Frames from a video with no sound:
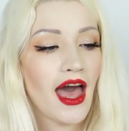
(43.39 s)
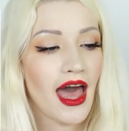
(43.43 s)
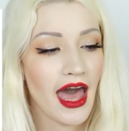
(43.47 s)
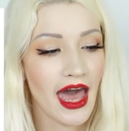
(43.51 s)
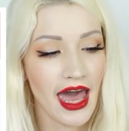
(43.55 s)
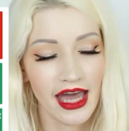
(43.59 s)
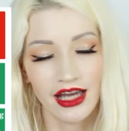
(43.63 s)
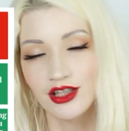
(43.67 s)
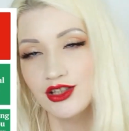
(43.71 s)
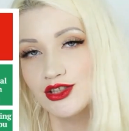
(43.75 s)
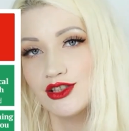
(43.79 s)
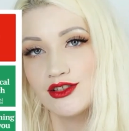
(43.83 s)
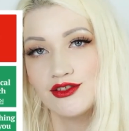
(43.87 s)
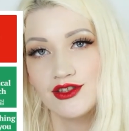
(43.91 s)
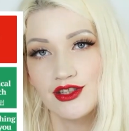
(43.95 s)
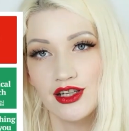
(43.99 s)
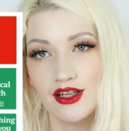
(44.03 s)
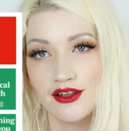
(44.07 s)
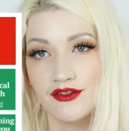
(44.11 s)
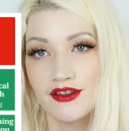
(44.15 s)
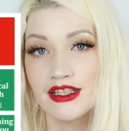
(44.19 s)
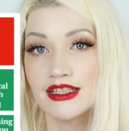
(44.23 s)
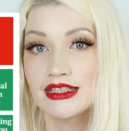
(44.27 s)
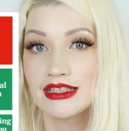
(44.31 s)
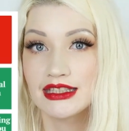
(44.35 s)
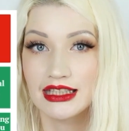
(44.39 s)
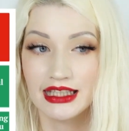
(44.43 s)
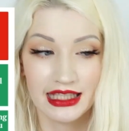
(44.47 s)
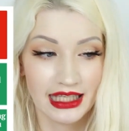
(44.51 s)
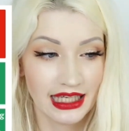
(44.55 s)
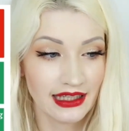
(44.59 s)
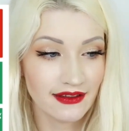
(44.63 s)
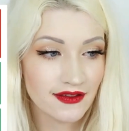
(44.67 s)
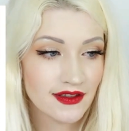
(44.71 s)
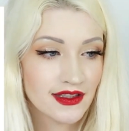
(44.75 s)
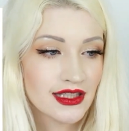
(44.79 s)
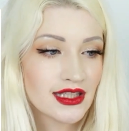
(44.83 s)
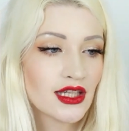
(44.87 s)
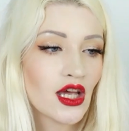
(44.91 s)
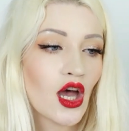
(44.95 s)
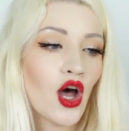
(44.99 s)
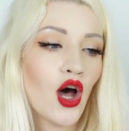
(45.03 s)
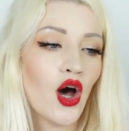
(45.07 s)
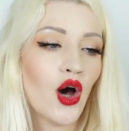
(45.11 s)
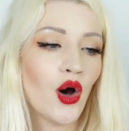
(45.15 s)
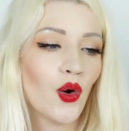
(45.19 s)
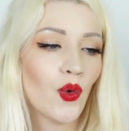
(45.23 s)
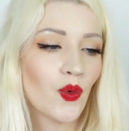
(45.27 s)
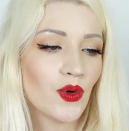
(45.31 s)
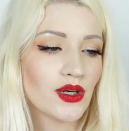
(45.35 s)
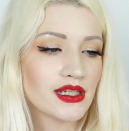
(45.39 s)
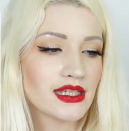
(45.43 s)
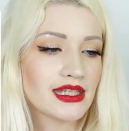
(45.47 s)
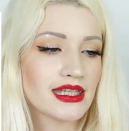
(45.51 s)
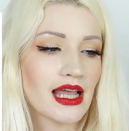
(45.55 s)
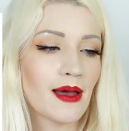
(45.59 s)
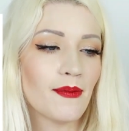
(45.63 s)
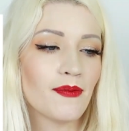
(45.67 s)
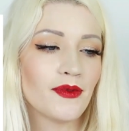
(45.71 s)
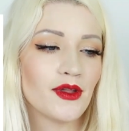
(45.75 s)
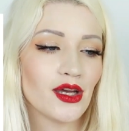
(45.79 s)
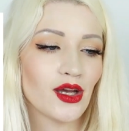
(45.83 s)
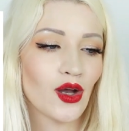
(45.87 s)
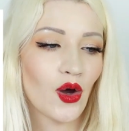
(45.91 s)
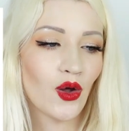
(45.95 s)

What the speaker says: acts of service, gifts, or something